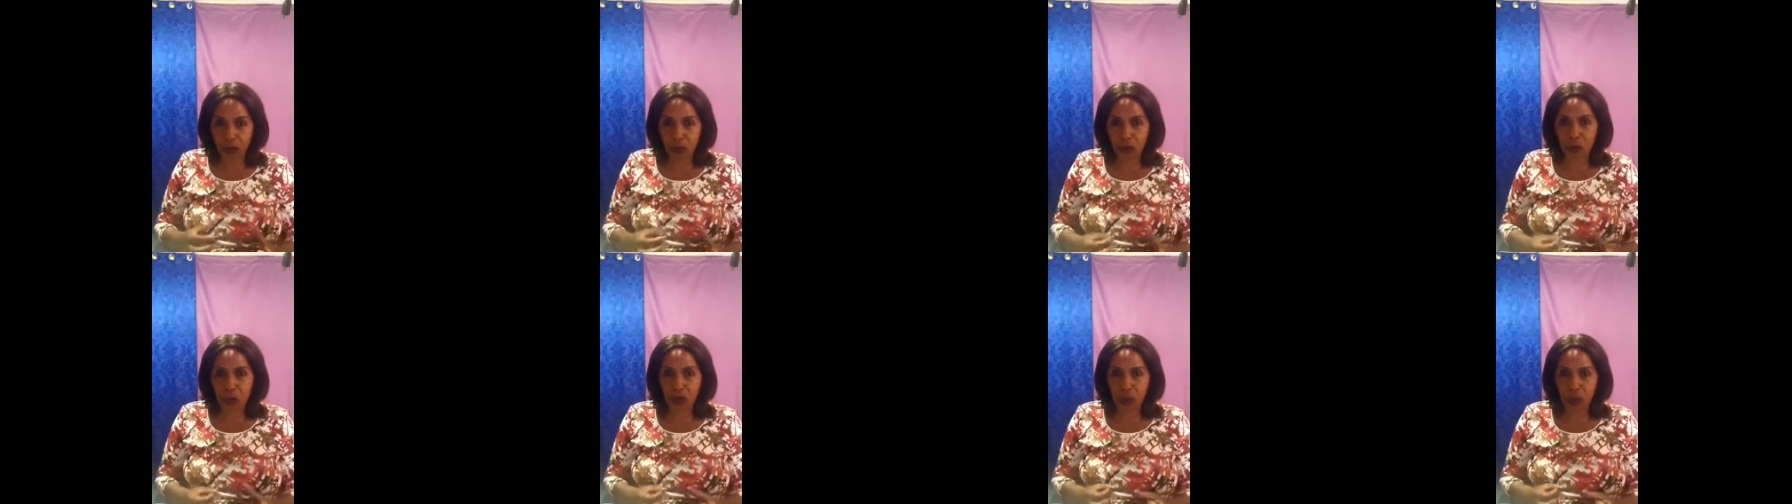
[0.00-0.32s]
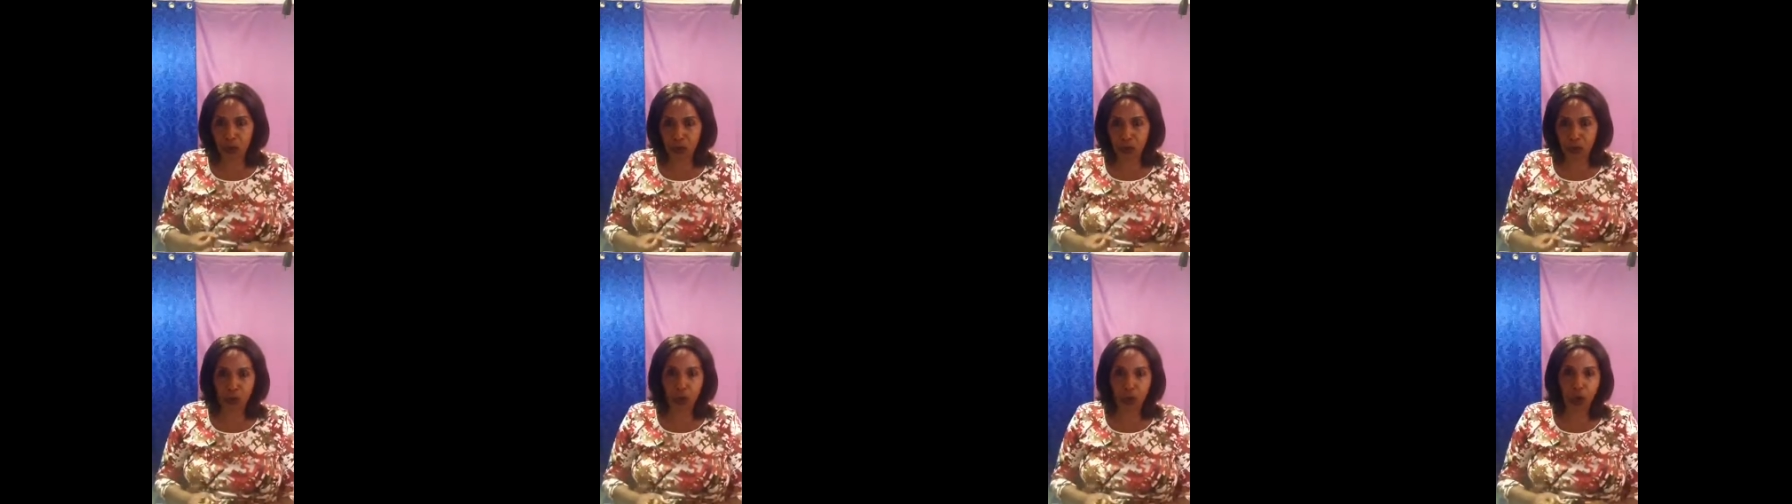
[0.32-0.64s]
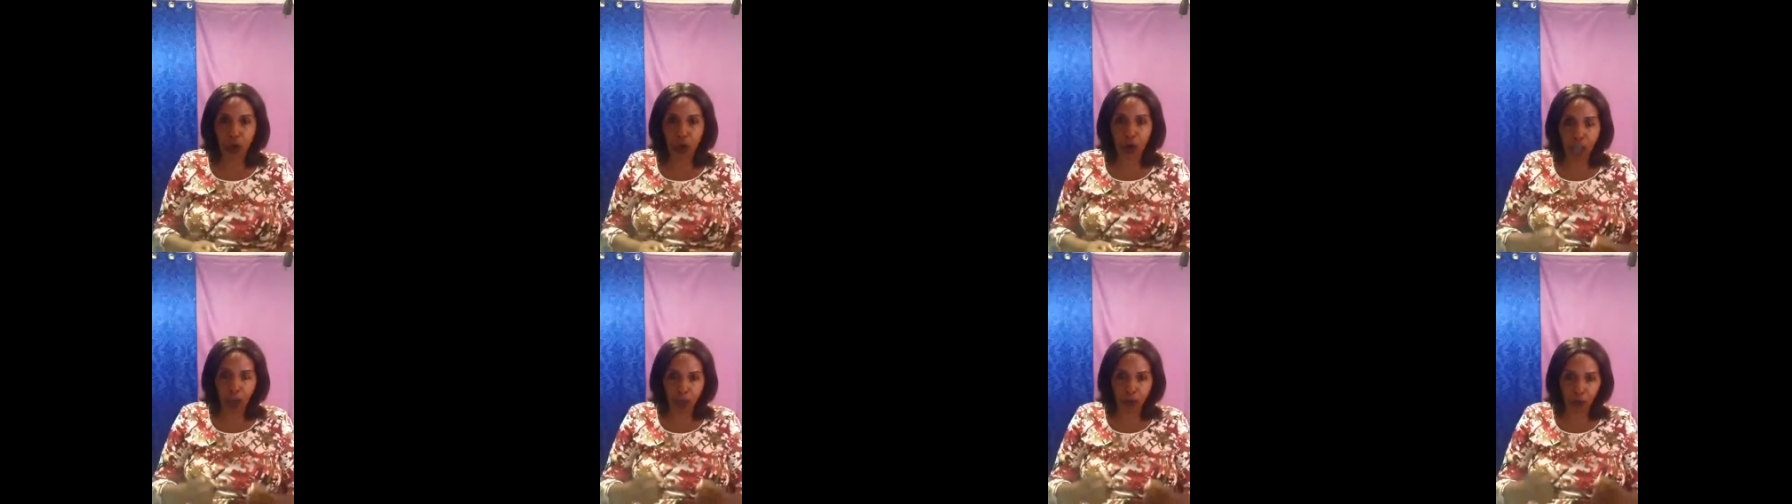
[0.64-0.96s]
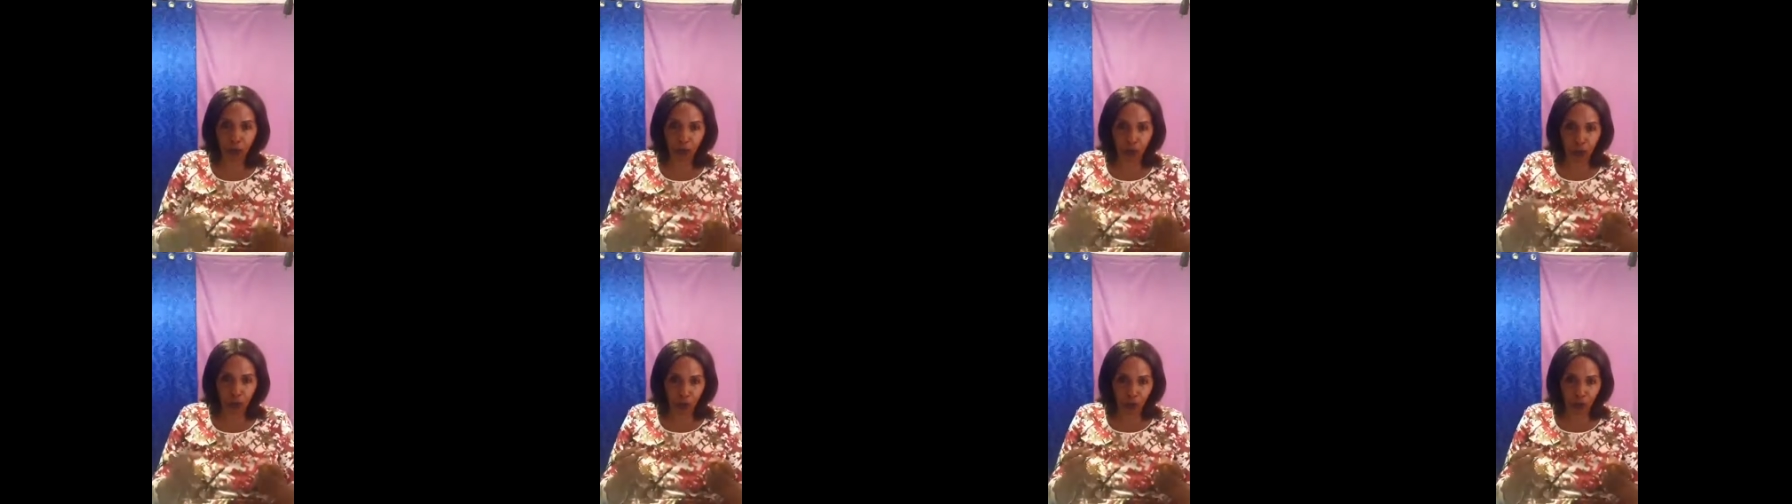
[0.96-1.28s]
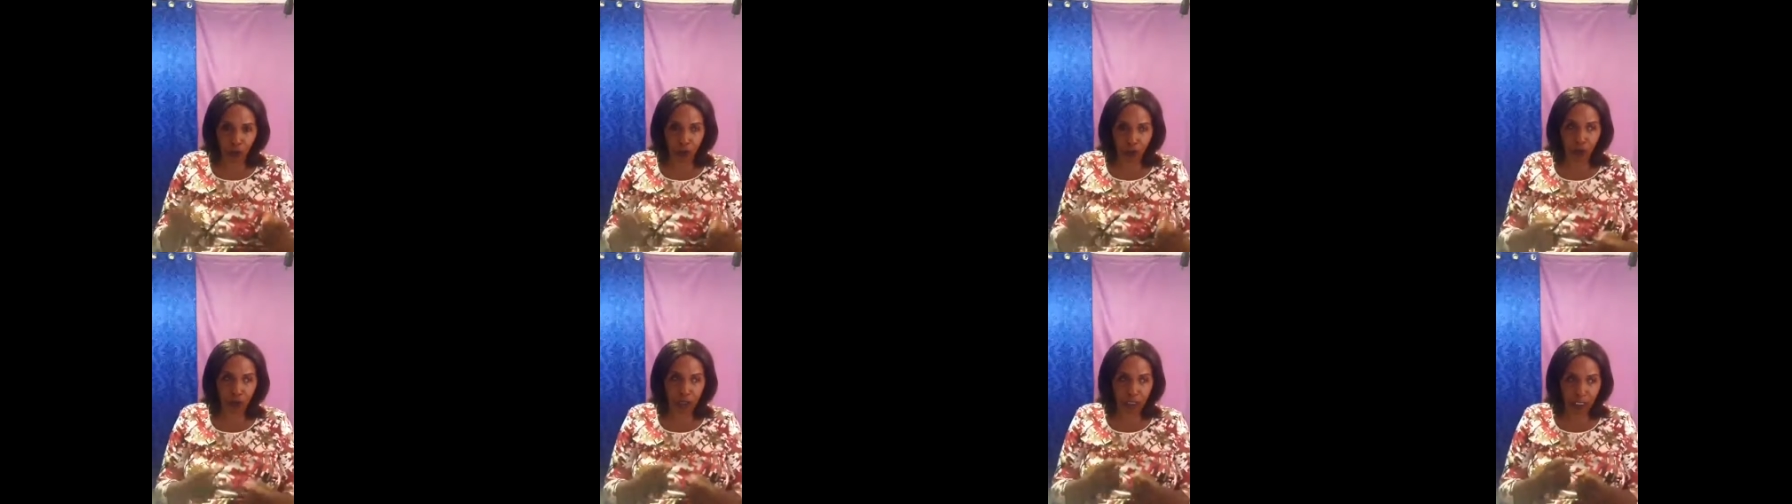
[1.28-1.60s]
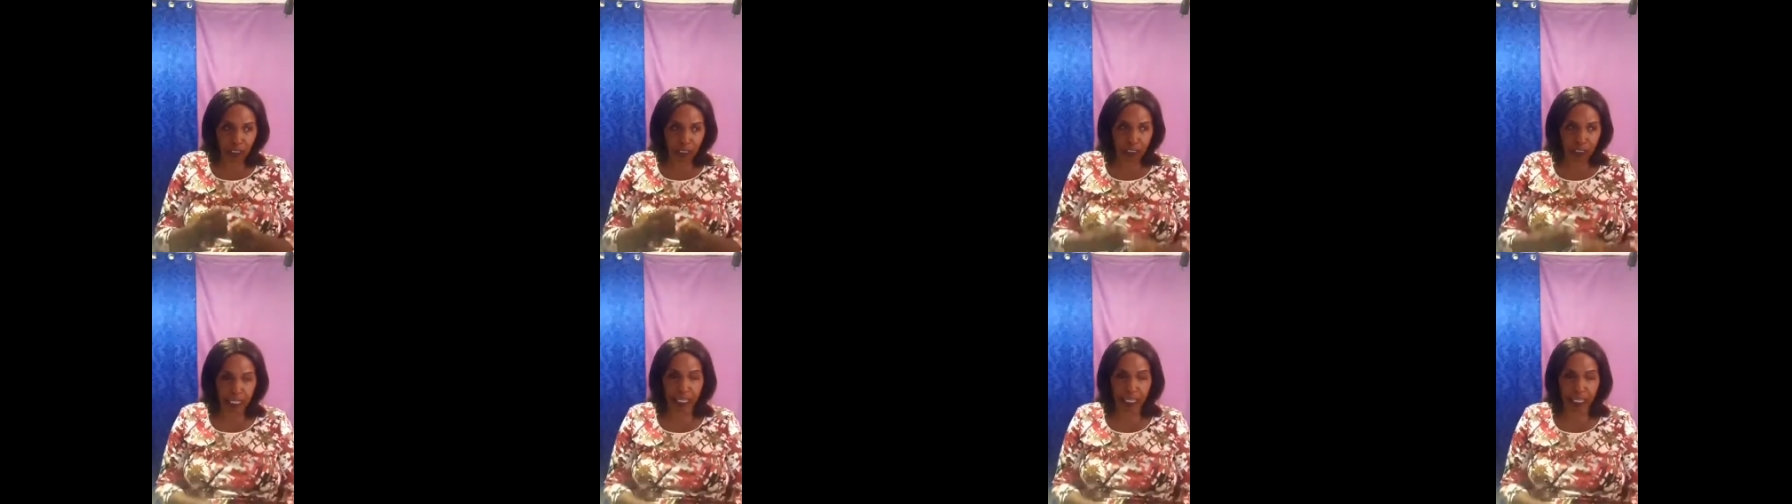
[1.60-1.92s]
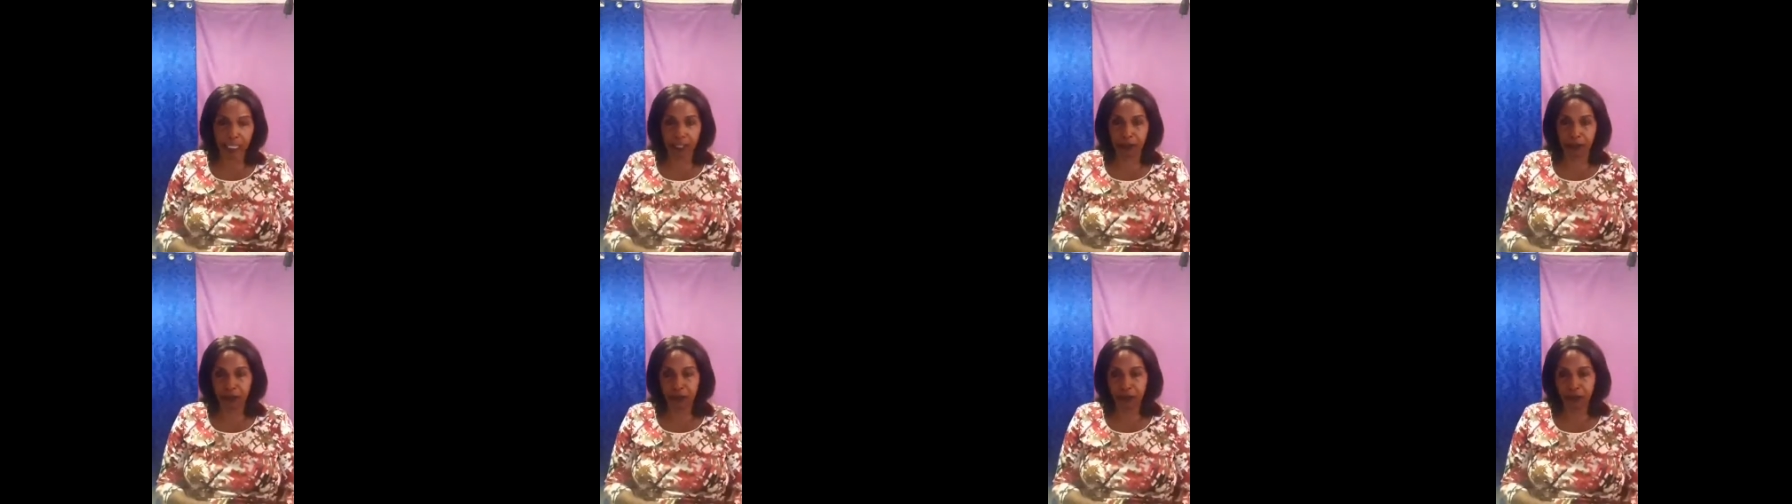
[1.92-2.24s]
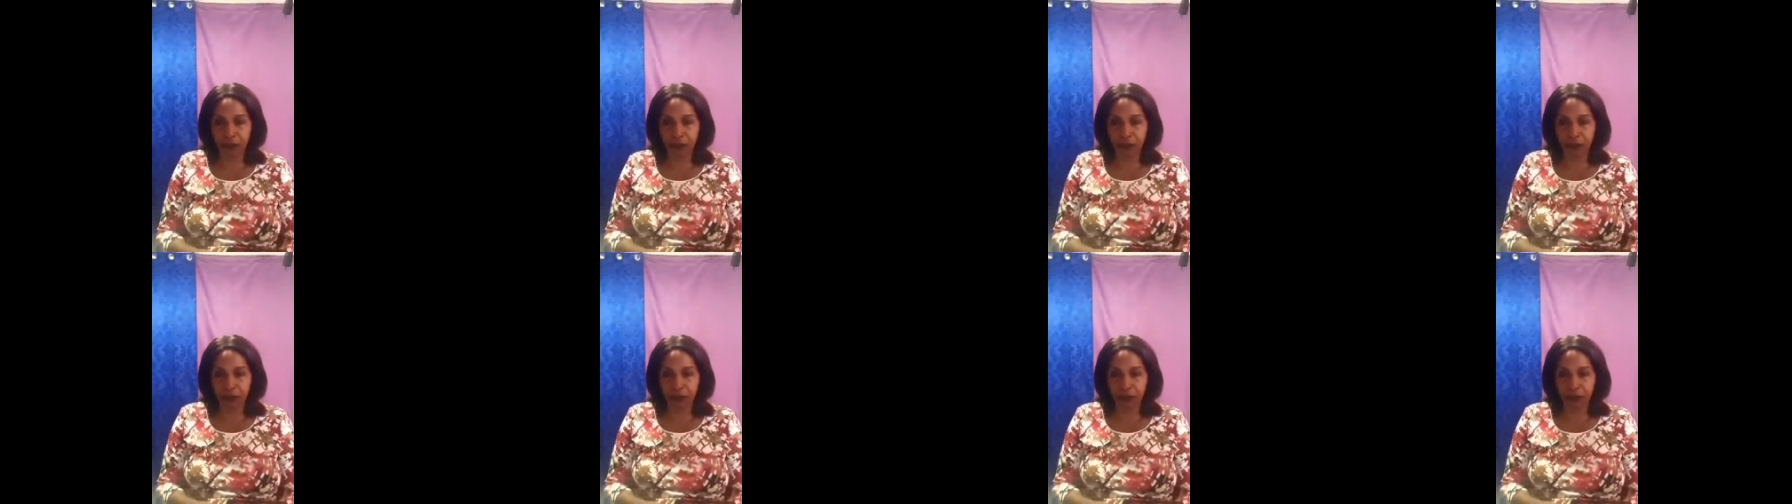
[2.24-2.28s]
You should know how to control the day.